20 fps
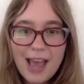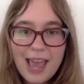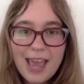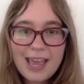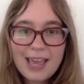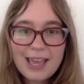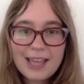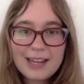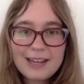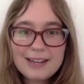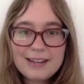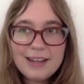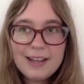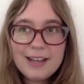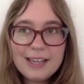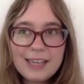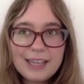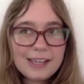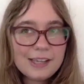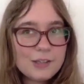and
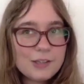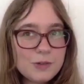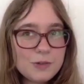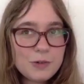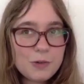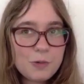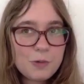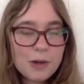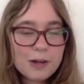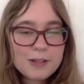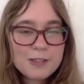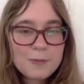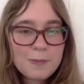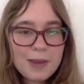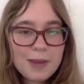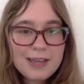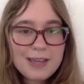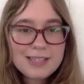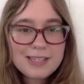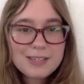getting into a new
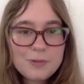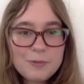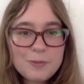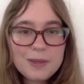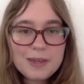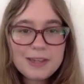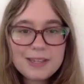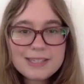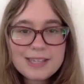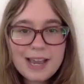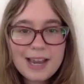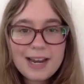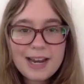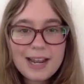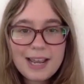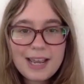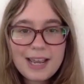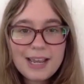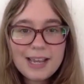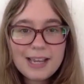workspace will be
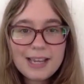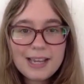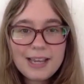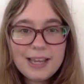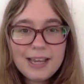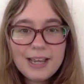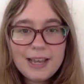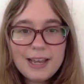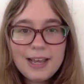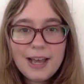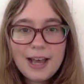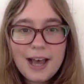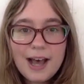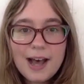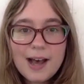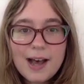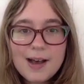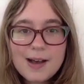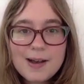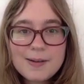exciting.
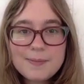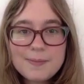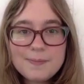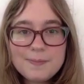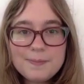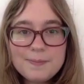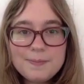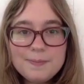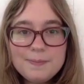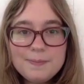um,